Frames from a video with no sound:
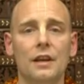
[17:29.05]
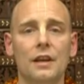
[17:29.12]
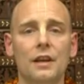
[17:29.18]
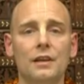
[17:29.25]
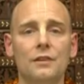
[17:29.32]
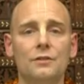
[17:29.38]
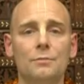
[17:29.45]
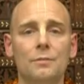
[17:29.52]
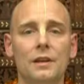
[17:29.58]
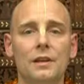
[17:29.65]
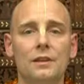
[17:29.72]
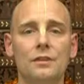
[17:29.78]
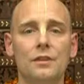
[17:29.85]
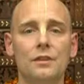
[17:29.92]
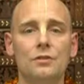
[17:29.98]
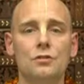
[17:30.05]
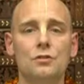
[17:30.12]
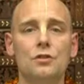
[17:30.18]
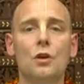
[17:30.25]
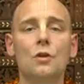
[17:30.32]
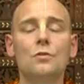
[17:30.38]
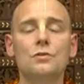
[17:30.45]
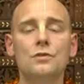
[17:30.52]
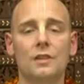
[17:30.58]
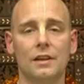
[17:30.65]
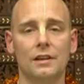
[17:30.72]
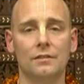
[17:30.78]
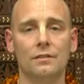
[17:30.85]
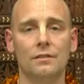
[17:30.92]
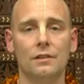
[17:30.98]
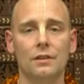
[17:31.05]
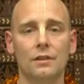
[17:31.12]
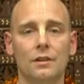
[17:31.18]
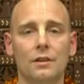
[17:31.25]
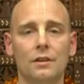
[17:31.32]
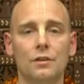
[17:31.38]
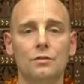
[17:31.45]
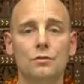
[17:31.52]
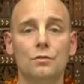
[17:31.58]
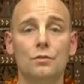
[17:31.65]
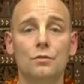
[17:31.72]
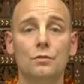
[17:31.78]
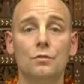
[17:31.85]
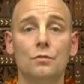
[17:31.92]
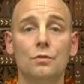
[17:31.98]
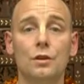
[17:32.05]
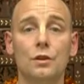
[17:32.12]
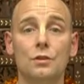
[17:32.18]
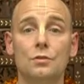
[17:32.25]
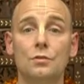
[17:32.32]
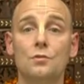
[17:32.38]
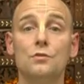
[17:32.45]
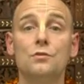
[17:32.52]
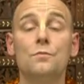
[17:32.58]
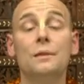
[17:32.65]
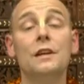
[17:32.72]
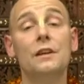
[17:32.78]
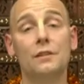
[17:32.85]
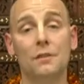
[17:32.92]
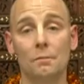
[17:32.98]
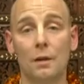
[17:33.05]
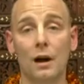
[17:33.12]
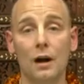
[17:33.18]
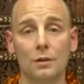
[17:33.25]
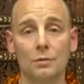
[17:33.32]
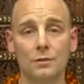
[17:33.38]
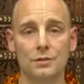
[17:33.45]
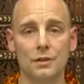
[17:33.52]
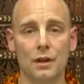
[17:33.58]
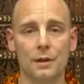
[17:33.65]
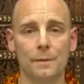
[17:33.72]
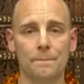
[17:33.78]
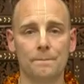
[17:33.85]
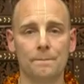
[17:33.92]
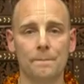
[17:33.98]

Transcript: he has been chosen to, to speak the Bhagavatam.